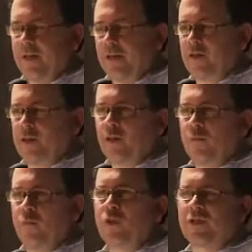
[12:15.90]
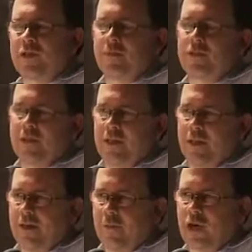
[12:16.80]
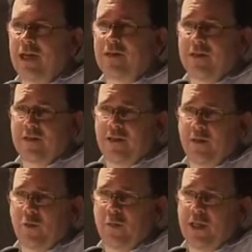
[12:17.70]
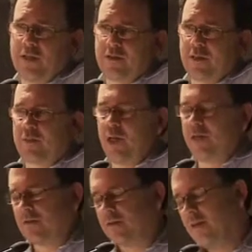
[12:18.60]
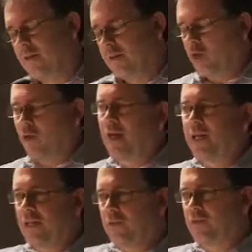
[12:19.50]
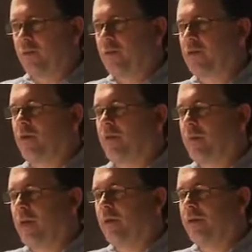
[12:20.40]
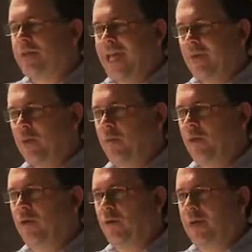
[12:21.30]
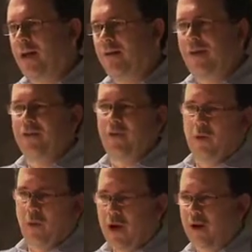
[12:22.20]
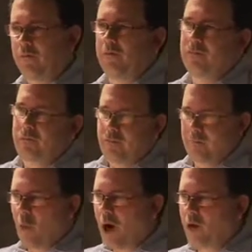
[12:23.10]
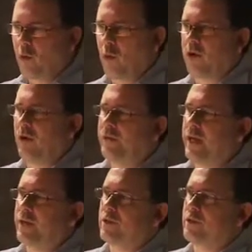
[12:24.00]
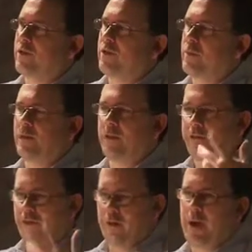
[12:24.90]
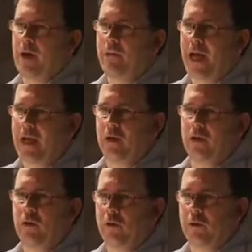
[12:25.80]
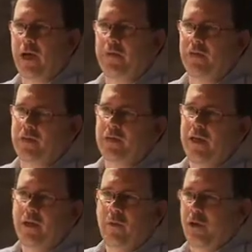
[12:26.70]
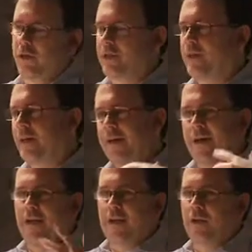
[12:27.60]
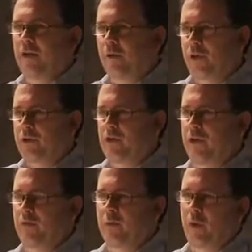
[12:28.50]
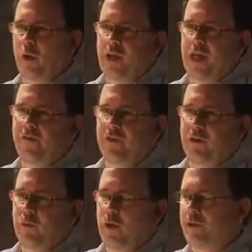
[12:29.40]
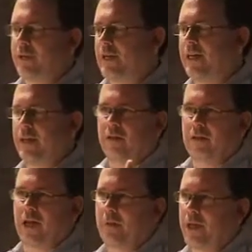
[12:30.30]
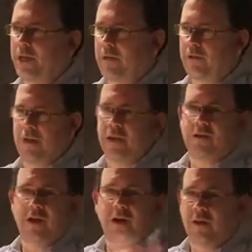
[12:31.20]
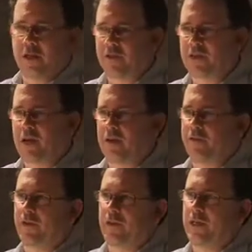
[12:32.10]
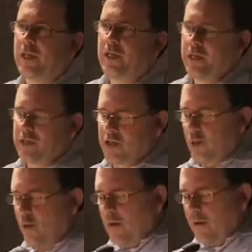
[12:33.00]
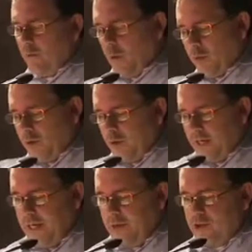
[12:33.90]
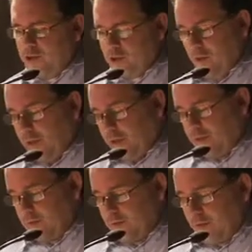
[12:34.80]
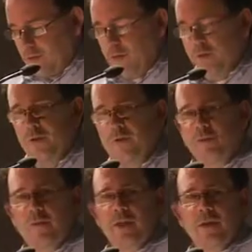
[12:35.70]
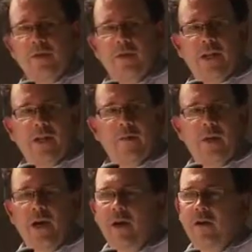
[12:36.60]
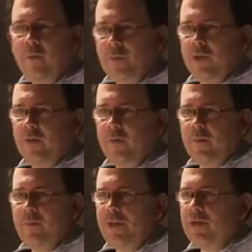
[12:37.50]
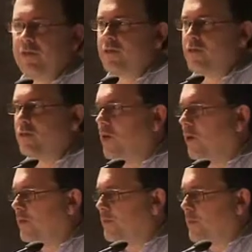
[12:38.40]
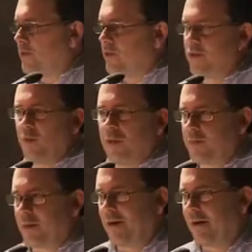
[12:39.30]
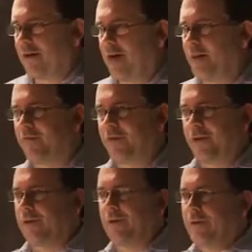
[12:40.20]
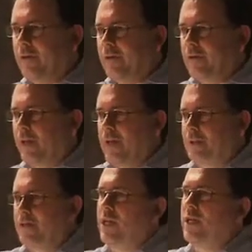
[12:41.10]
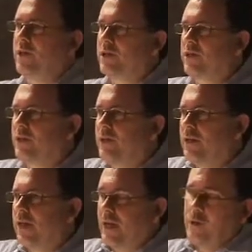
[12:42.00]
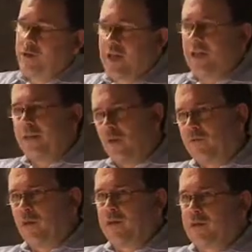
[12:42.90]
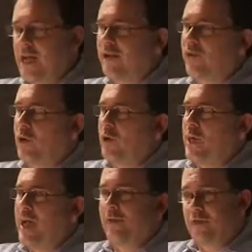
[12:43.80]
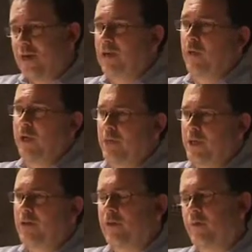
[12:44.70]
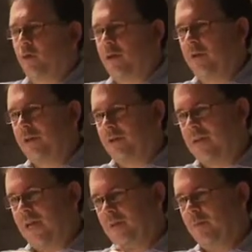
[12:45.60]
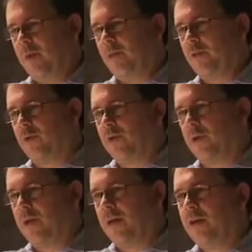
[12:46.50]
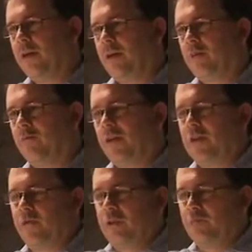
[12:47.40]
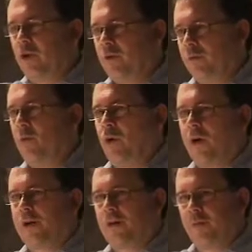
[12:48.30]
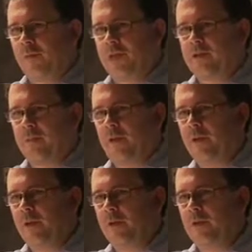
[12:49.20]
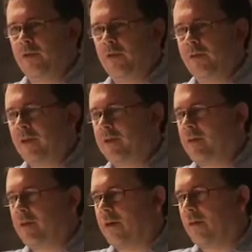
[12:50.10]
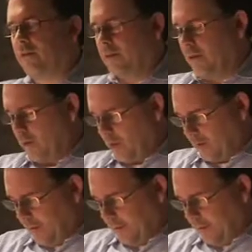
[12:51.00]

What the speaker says: there's a little more steps in the process than there will be in 6 months. But already newsrooms are starting to be able to take people who are now not doing wire work all day, and they're starting to be able to throw them out back on local efforts. Whether it's adding another person on a reporting effort, whether it's adding another copy editor in, it's hiring a photographer. And so what we're doing here is truly to serve the local newsrooms and actually allow them to hire up a little bit because, as you know, in this business, nobody's been hiring up for the last 10 years. And I would say that the overall staff total we have is not going up either, but we're able to take the people who are doing relatively rote work and replace them with people who are doing things that are inherently local.